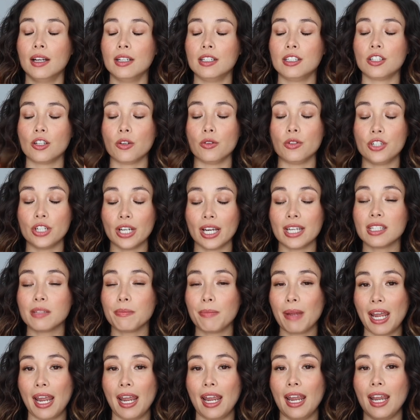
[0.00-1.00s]
So just
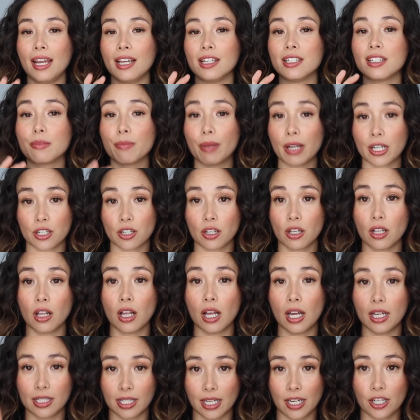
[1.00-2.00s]
pay special
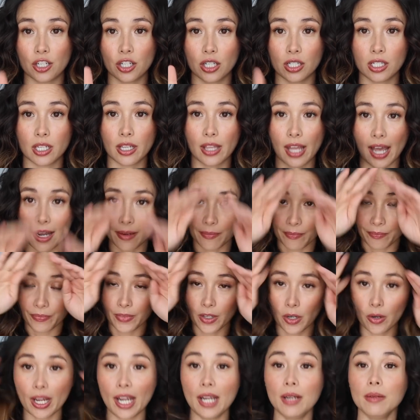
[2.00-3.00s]
attention to that,
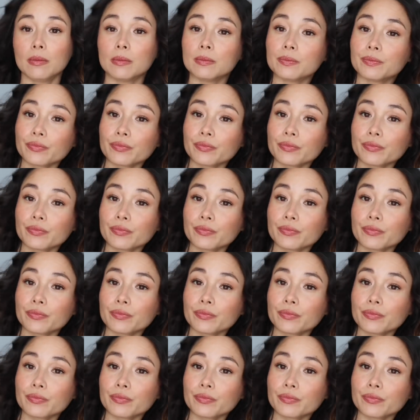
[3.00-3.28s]
okay?